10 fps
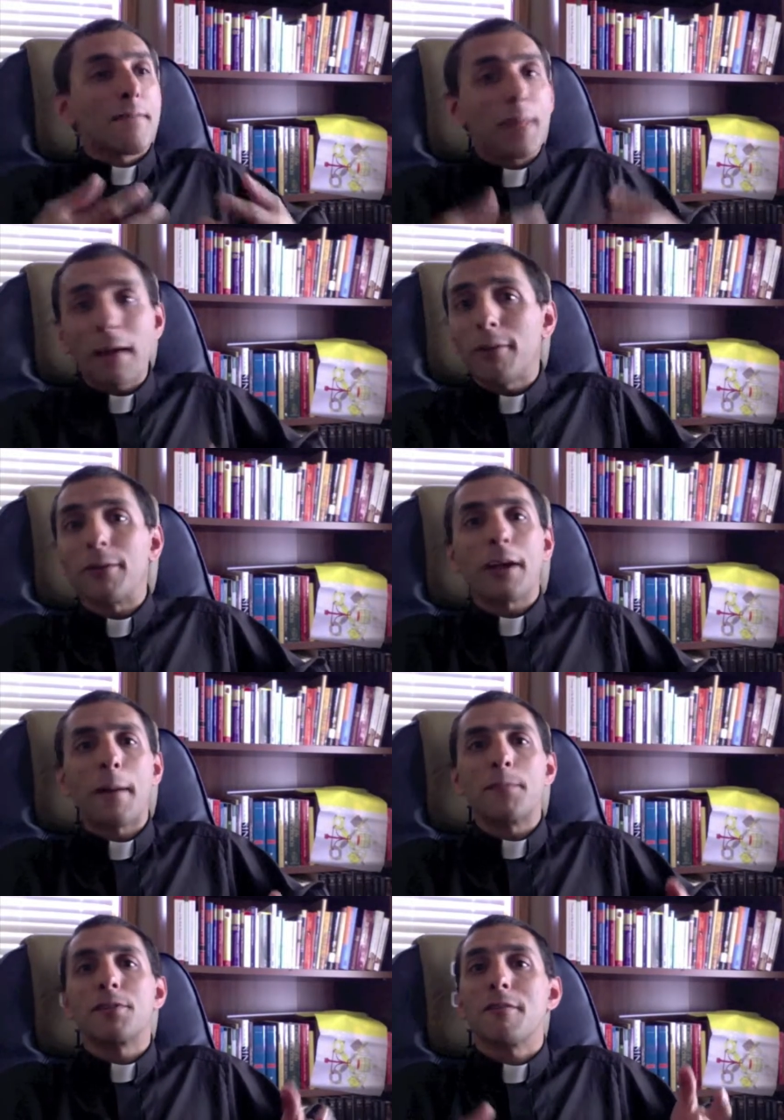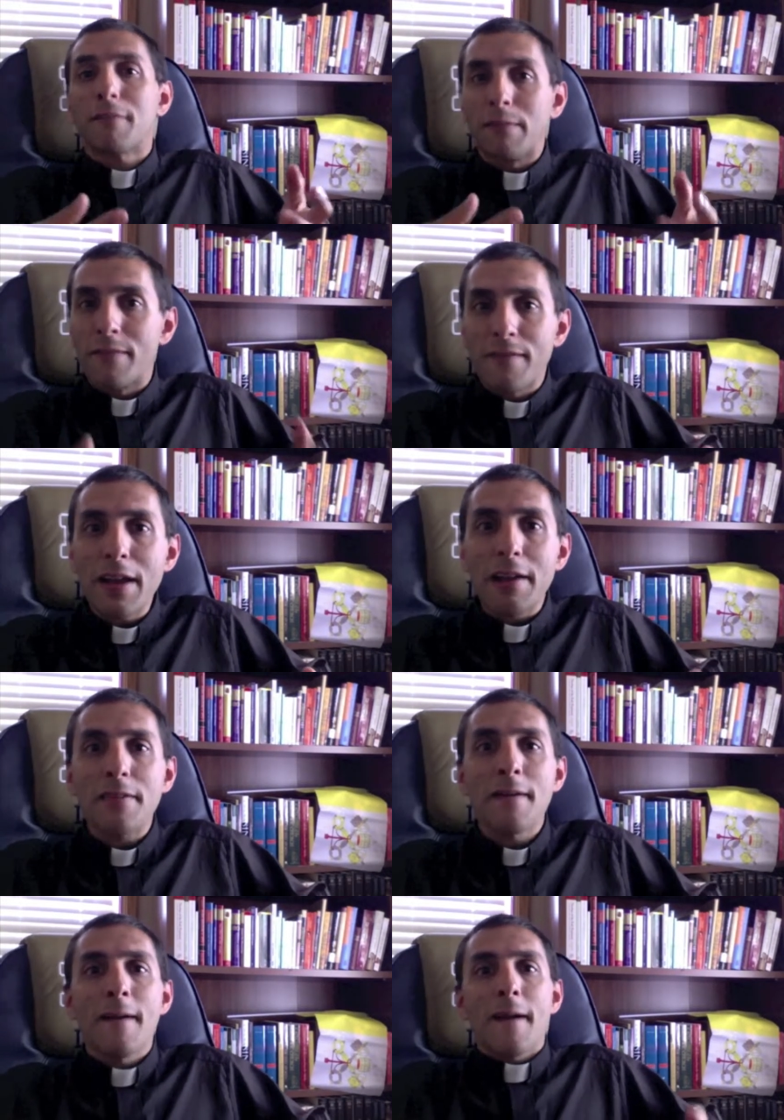That all comes from
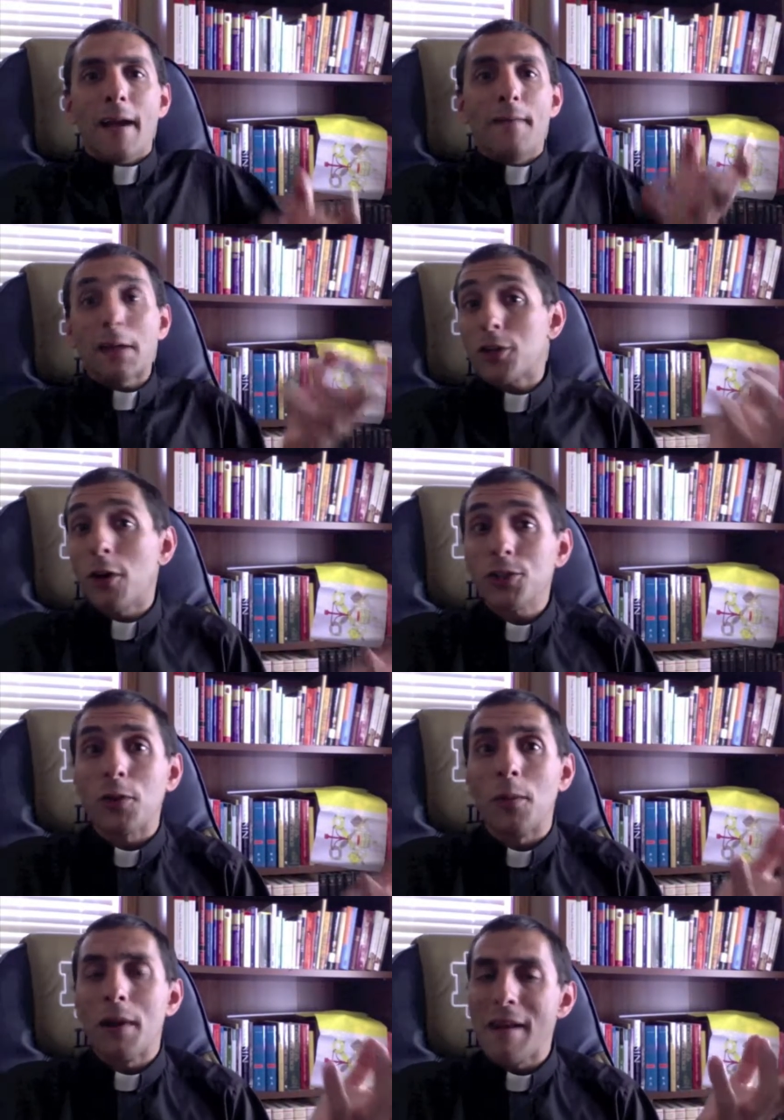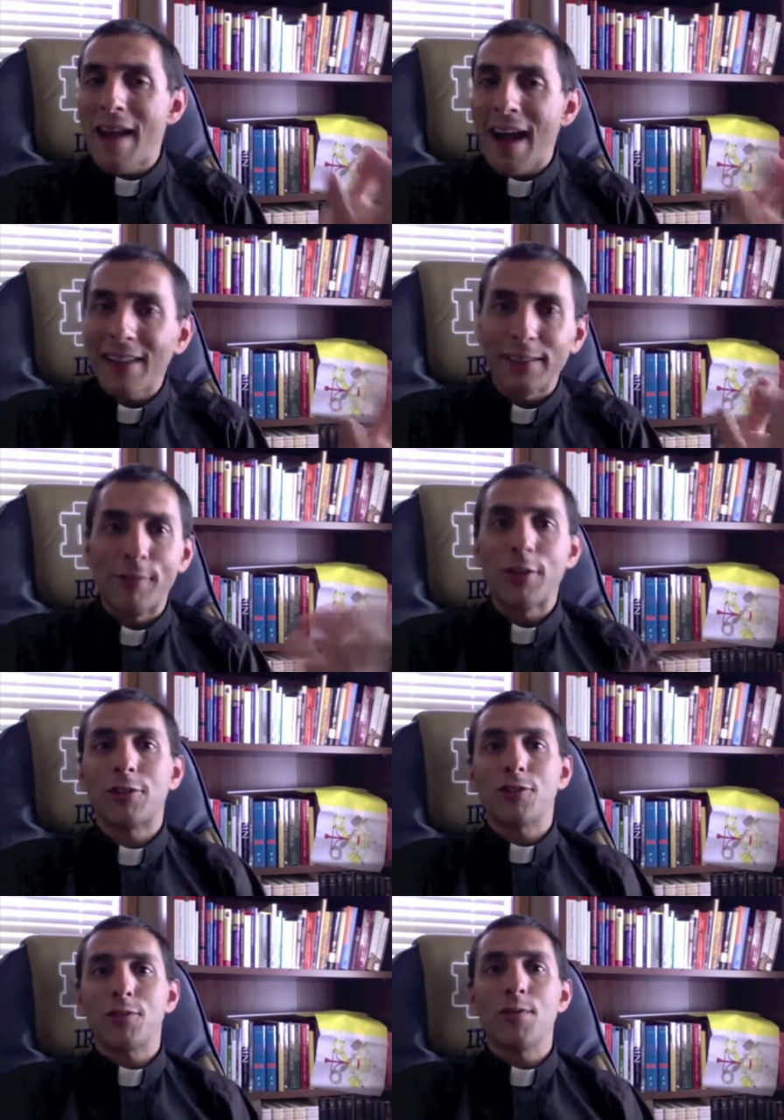faith. And that's also knowledge.
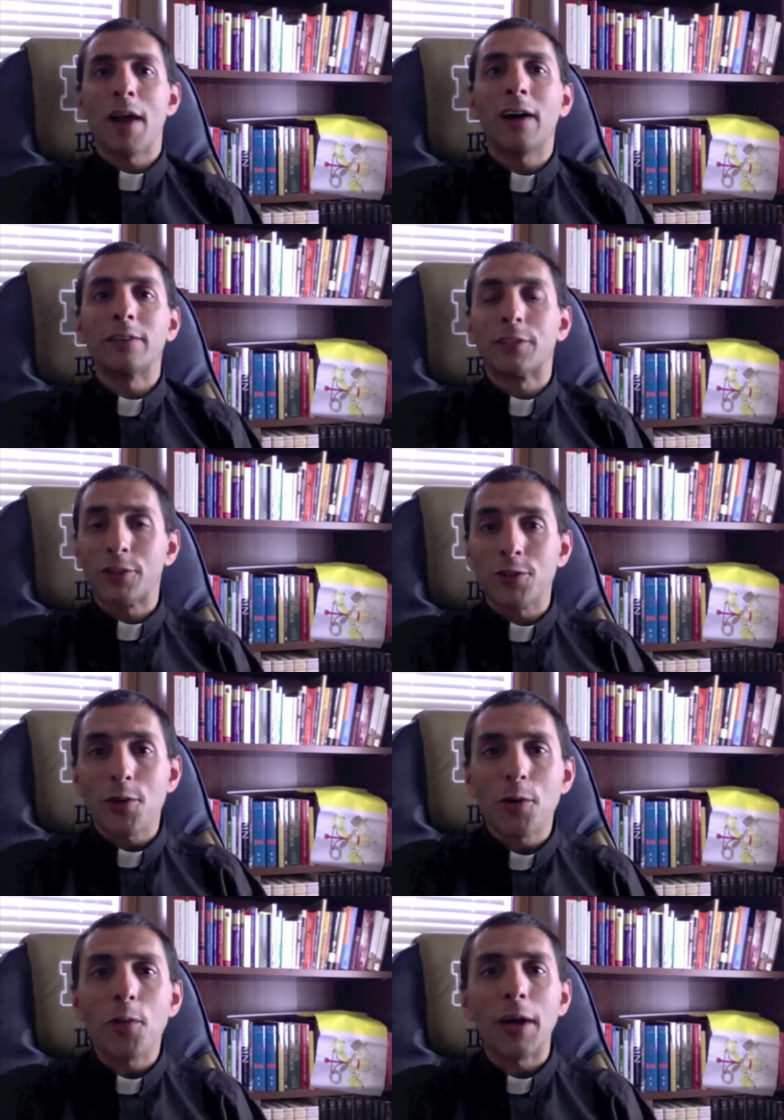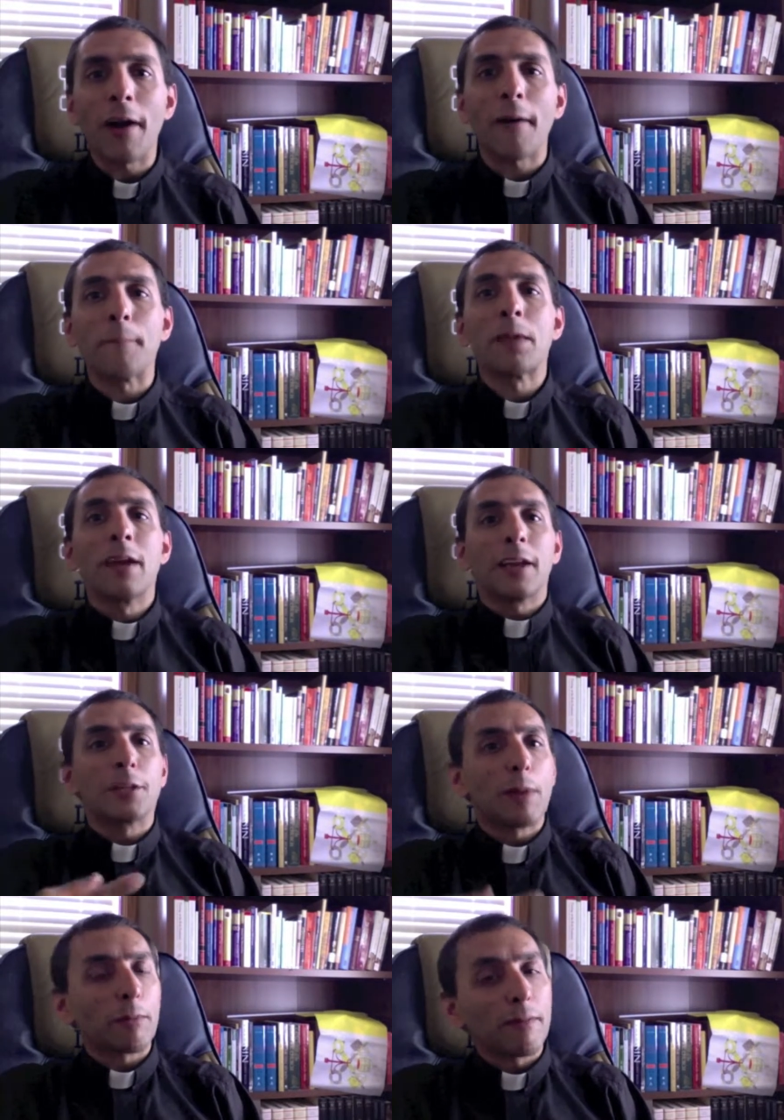That's true knowledge. It's who we are.
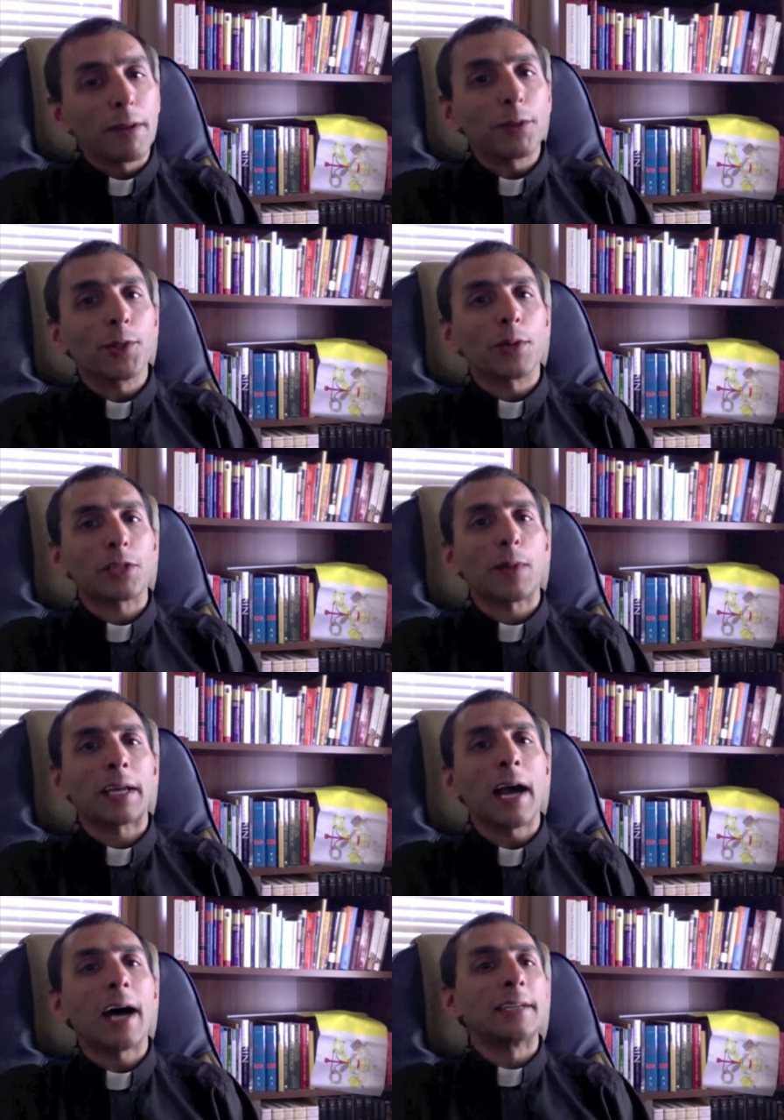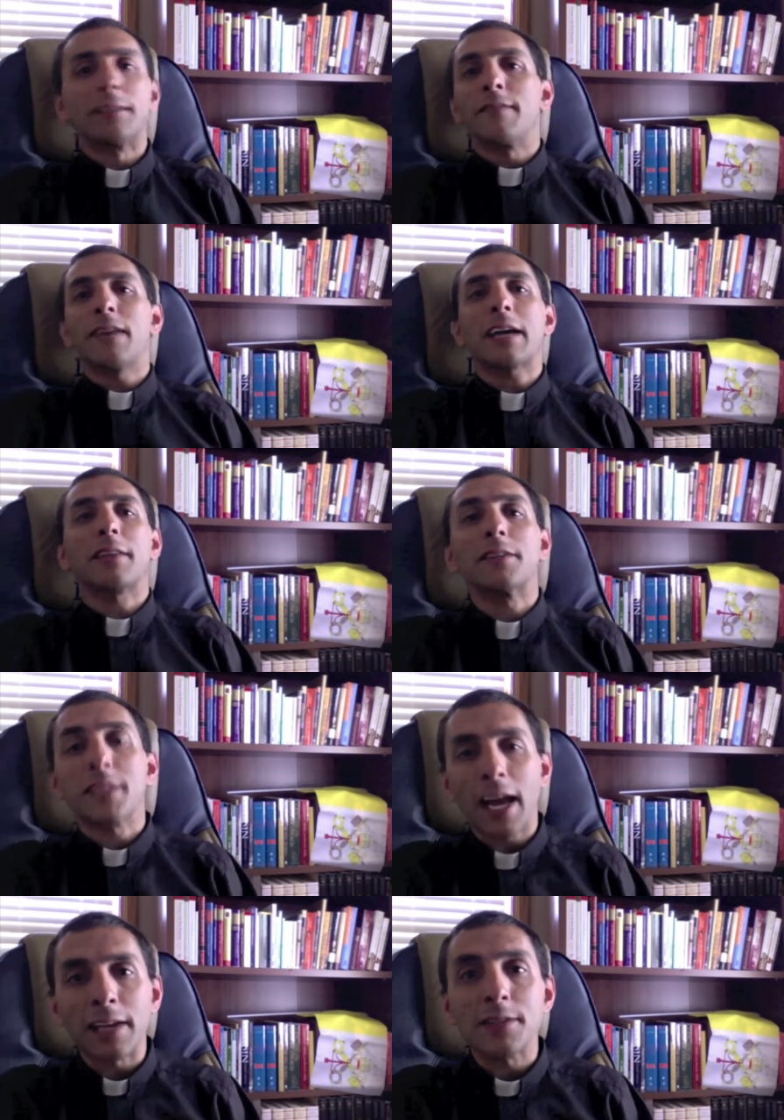It's been revealed to us by God. And the fact that
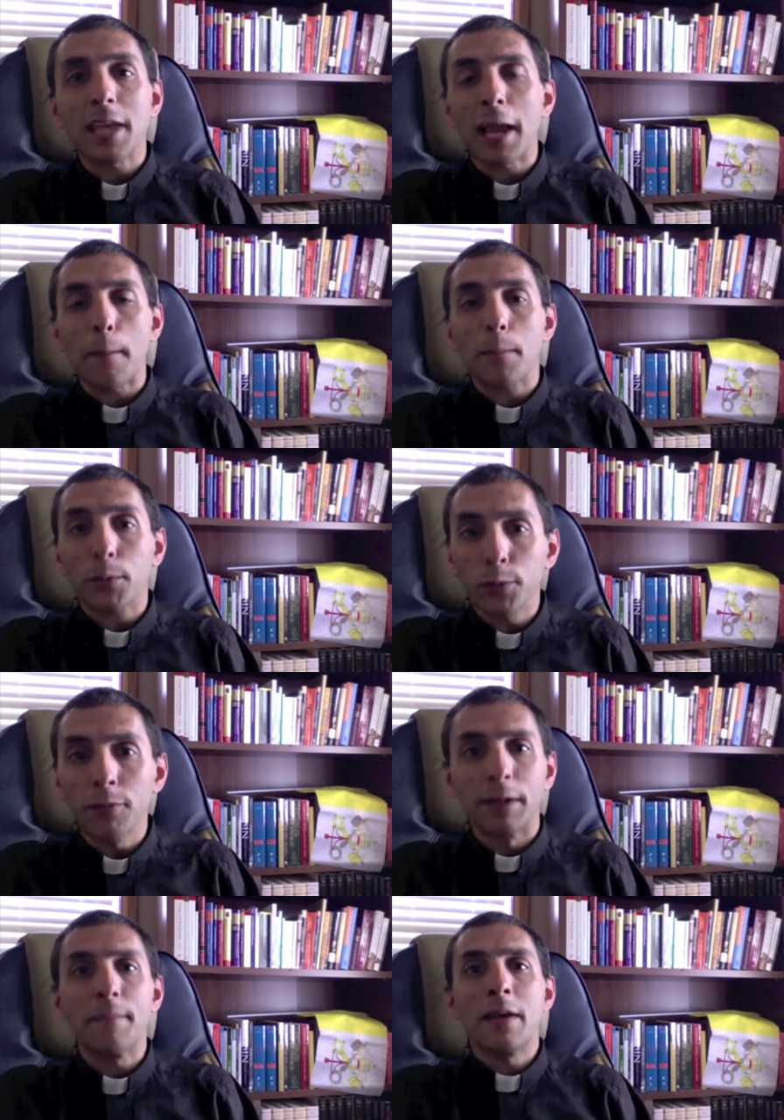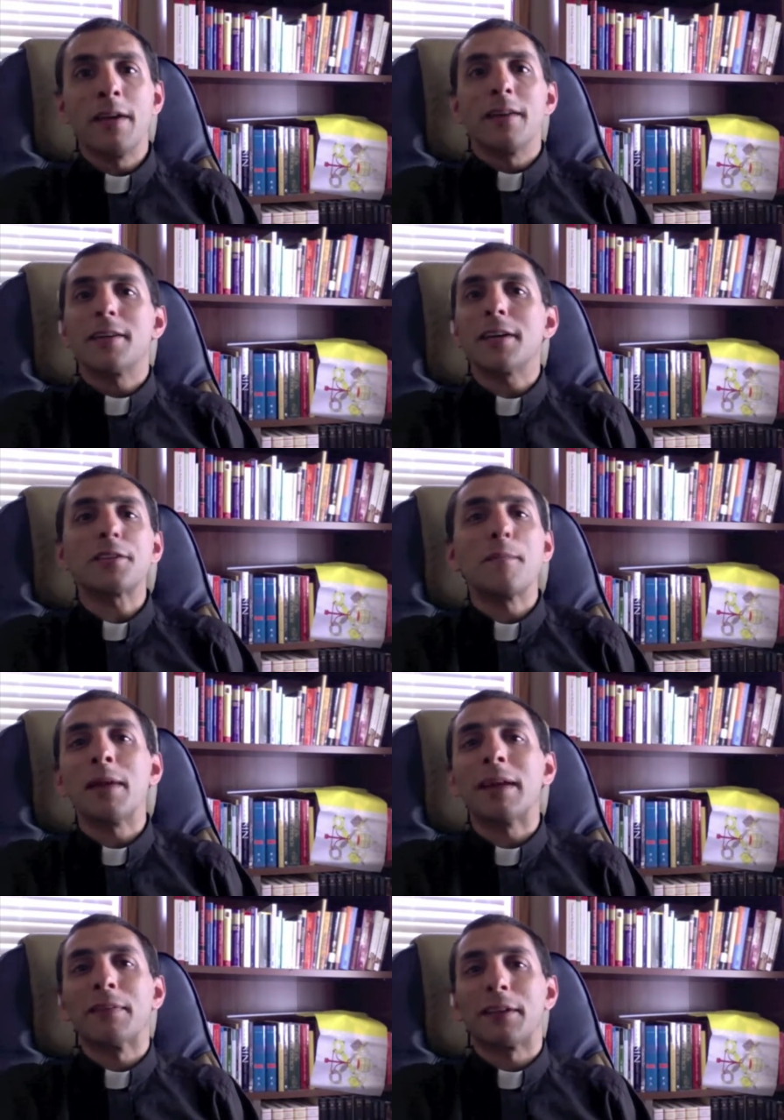science can't prove it doesn't
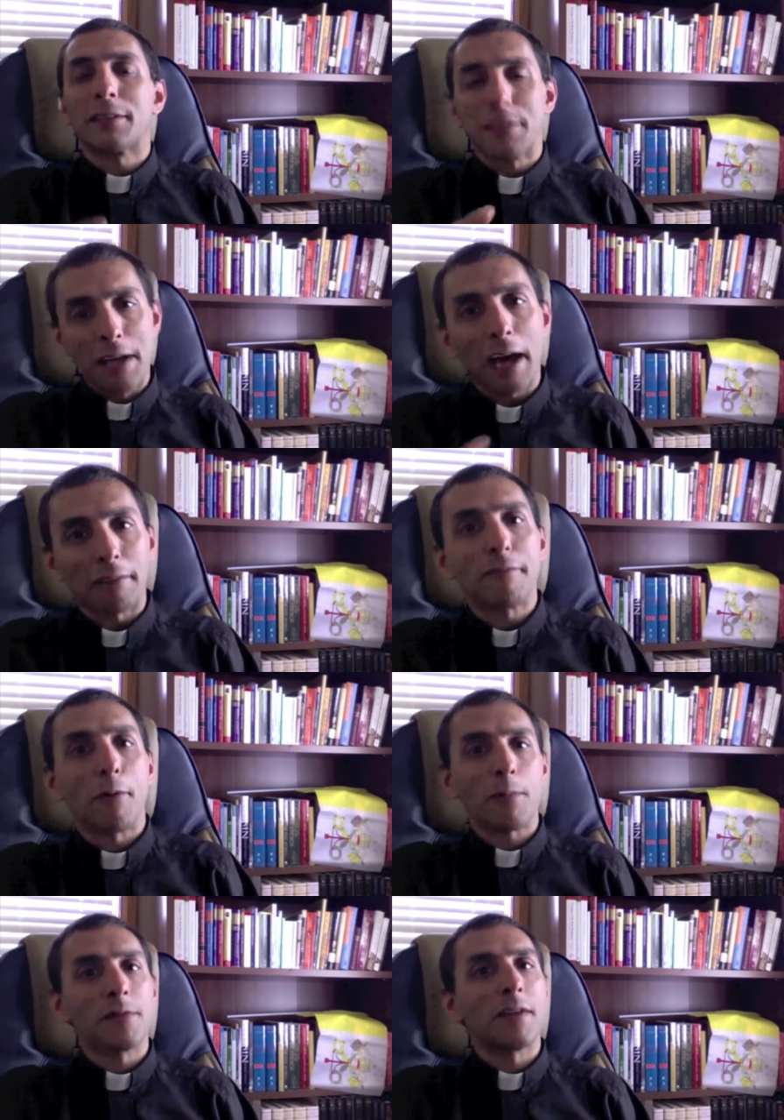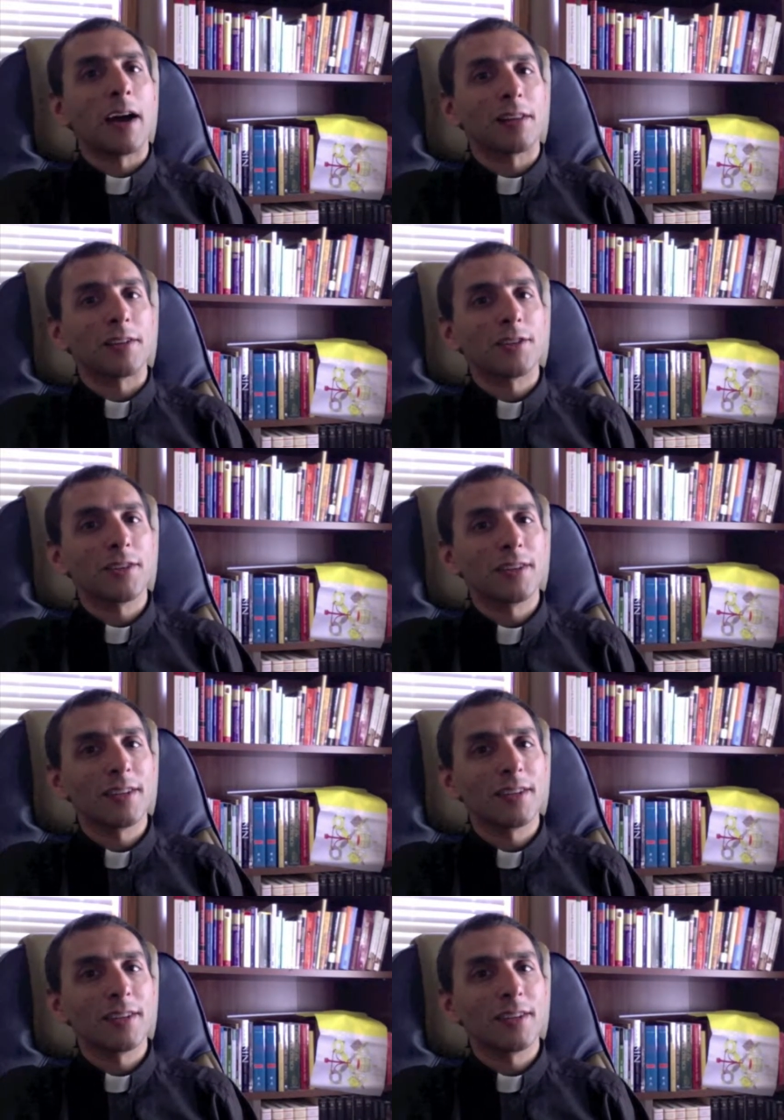mean that it's not a form of knowledge.